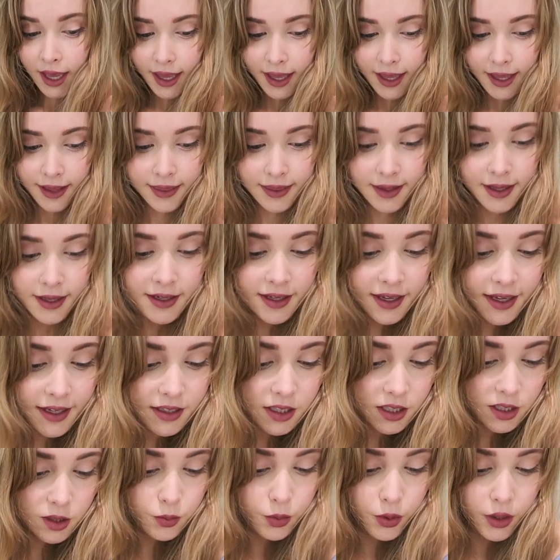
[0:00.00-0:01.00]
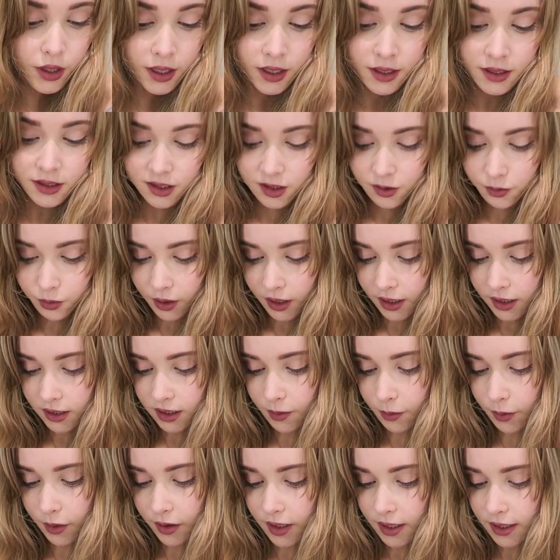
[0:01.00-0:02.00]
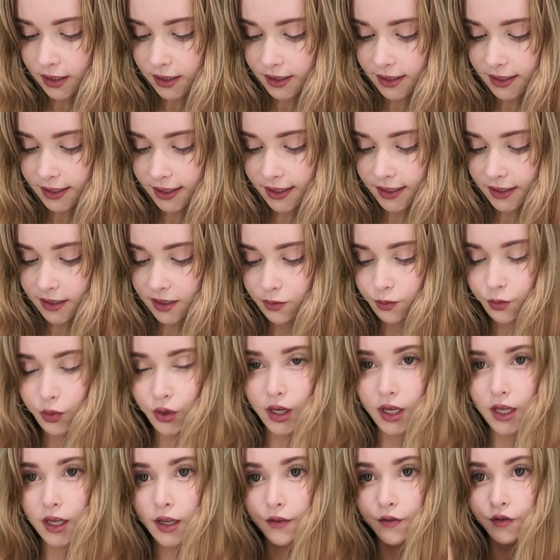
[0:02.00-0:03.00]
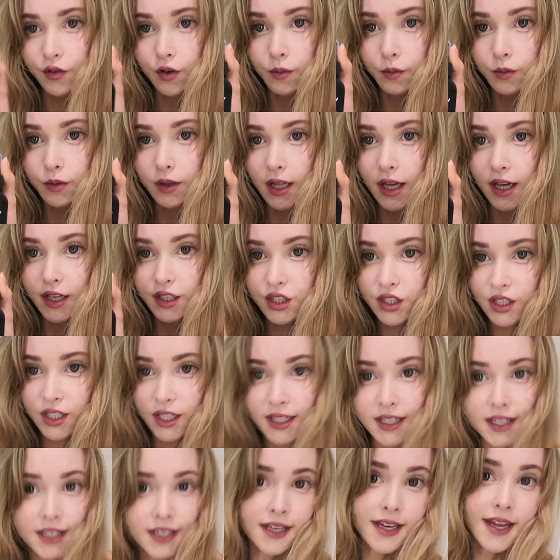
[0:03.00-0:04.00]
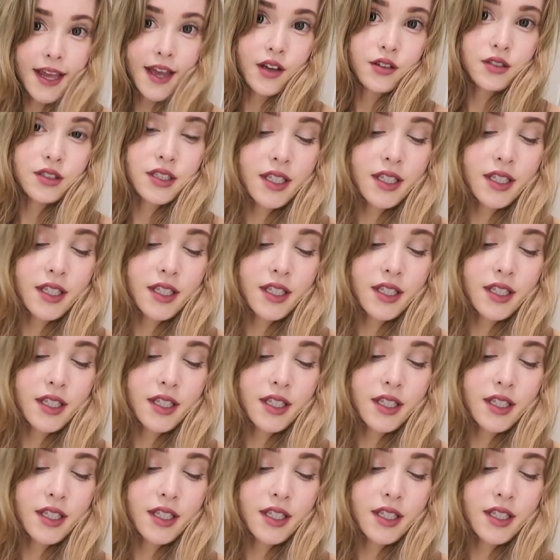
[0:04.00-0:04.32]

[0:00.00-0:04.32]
and then I just sprayed some of this sea spray from Lush in it now